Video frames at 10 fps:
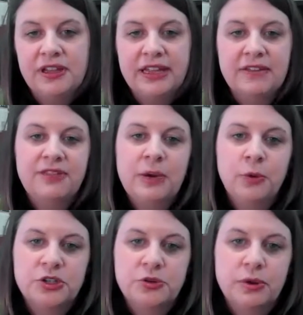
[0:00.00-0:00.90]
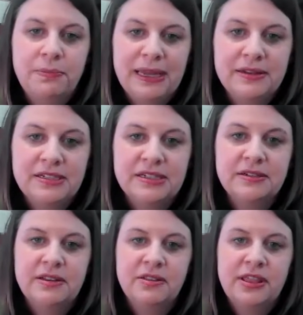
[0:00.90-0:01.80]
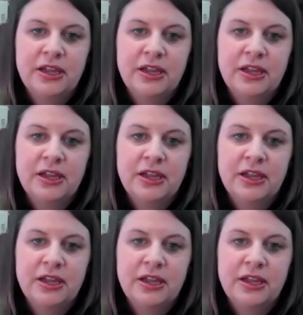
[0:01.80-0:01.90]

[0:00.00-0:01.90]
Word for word: feel like if they were to abandon